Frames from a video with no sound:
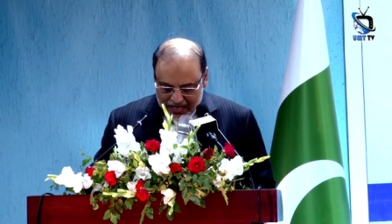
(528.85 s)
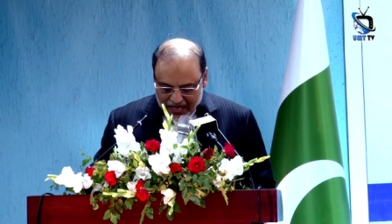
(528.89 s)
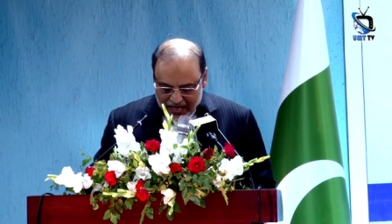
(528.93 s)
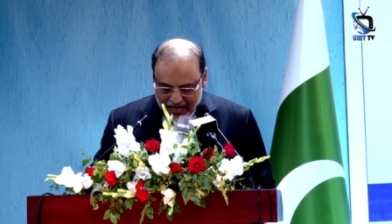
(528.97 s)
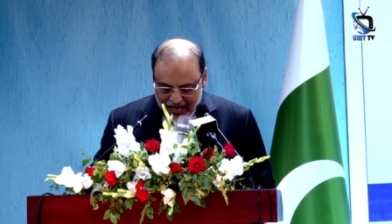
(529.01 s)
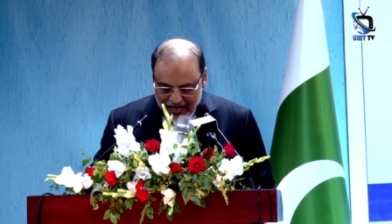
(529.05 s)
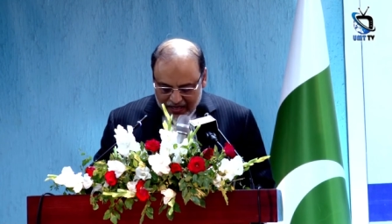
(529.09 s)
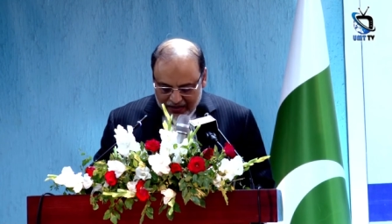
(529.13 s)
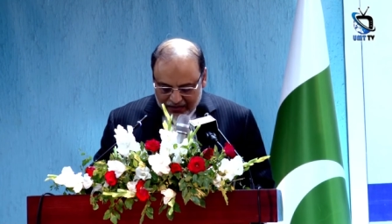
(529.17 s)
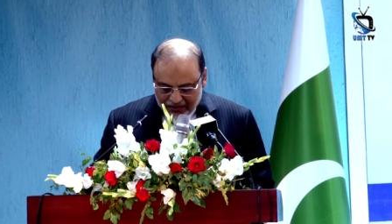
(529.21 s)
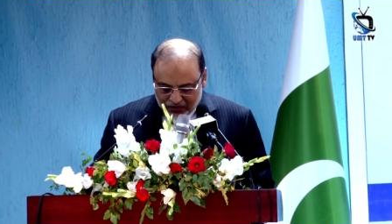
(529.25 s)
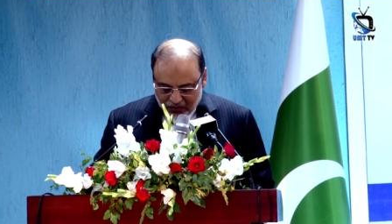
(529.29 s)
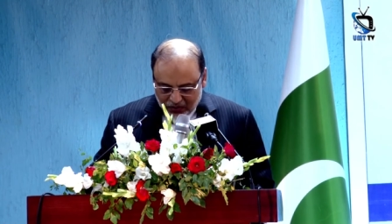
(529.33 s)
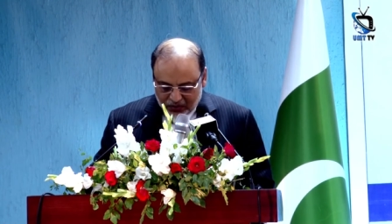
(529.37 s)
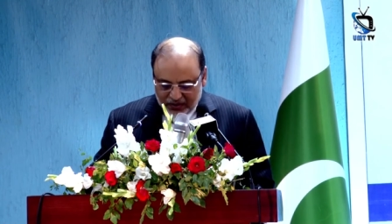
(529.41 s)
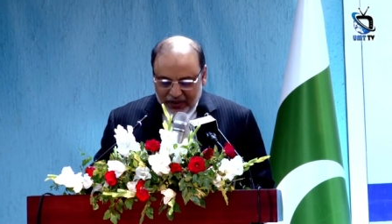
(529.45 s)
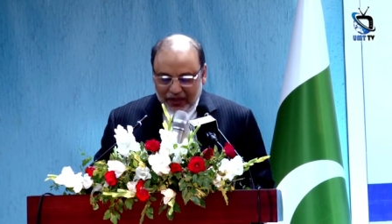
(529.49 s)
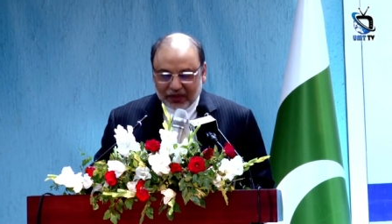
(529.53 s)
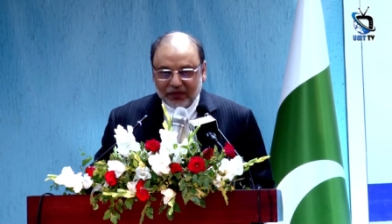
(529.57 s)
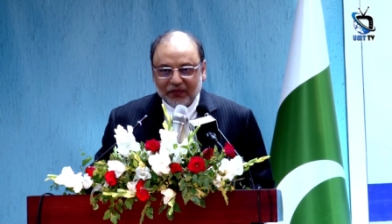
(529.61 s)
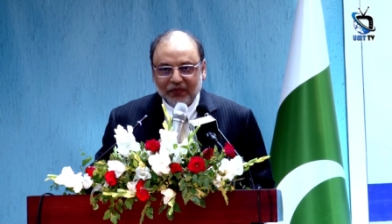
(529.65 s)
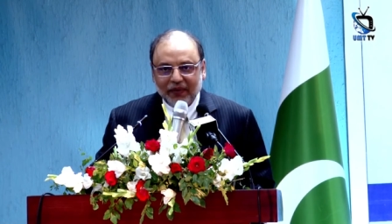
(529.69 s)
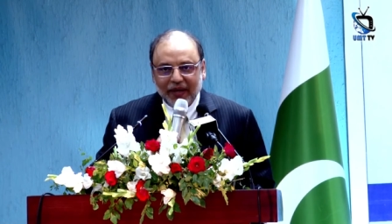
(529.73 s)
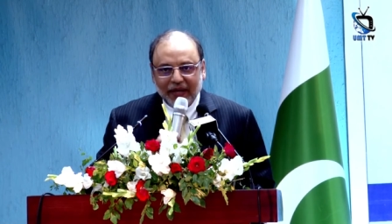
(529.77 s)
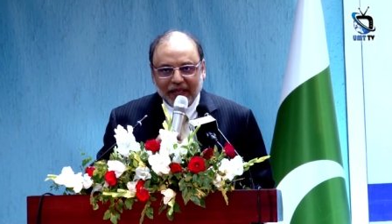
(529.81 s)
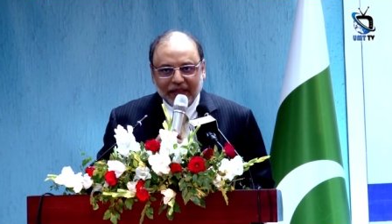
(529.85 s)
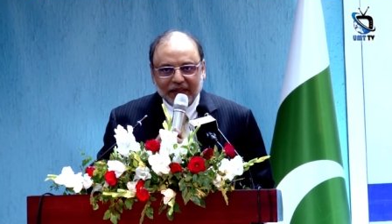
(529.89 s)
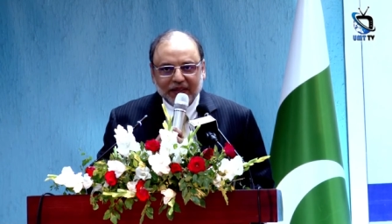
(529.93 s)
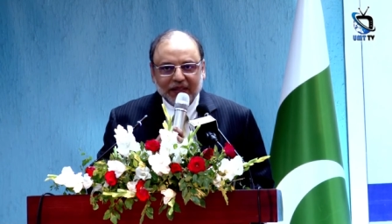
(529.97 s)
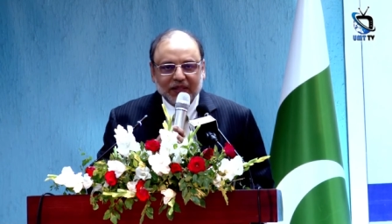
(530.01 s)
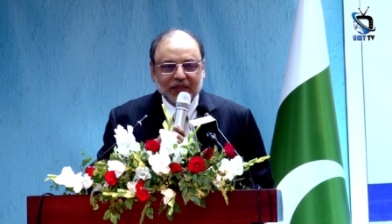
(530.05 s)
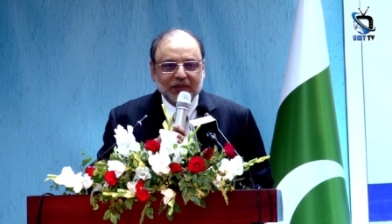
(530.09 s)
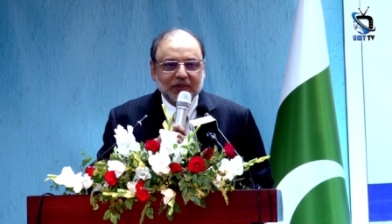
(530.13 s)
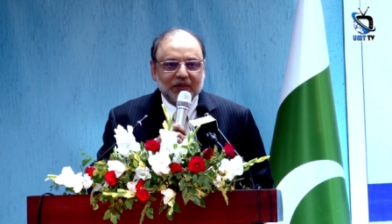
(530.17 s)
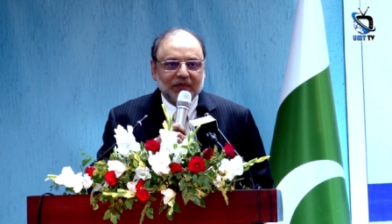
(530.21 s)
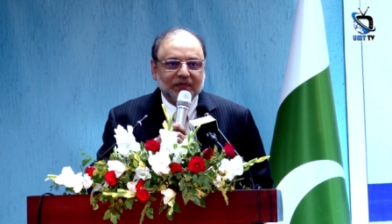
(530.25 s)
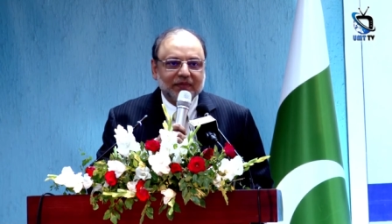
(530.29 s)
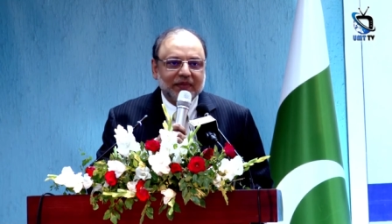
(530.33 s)
and took
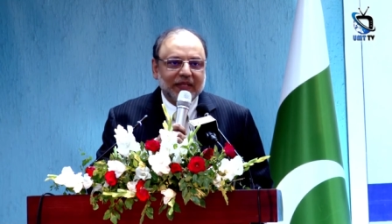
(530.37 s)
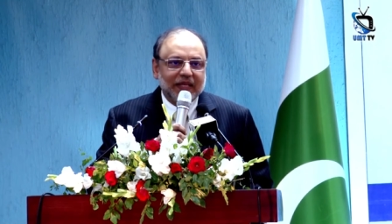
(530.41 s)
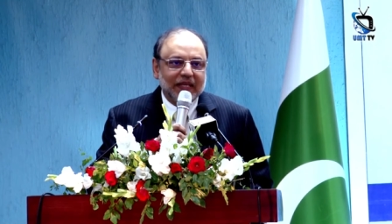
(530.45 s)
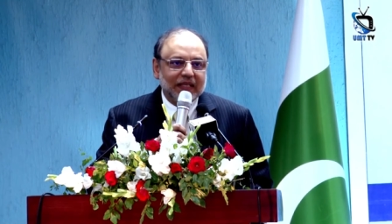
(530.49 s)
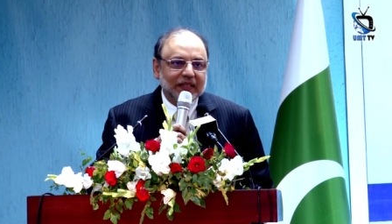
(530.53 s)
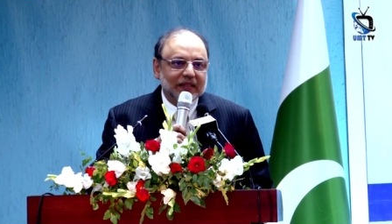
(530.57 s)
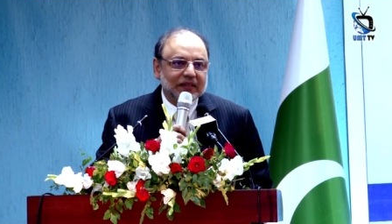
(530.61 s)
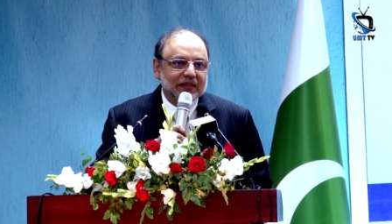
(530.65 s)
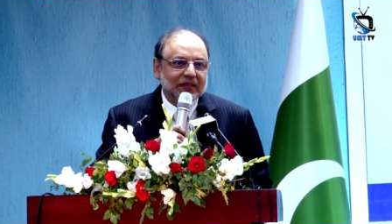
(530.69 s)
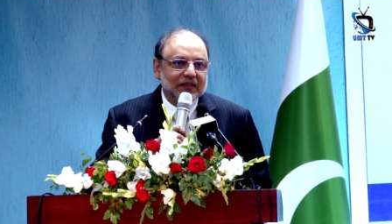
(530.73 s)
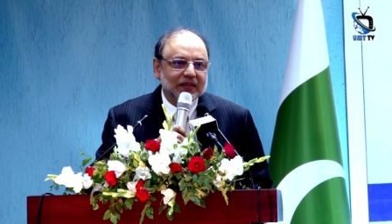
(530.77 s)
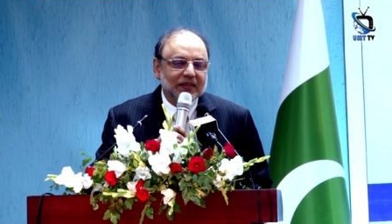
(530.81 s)
advantage of that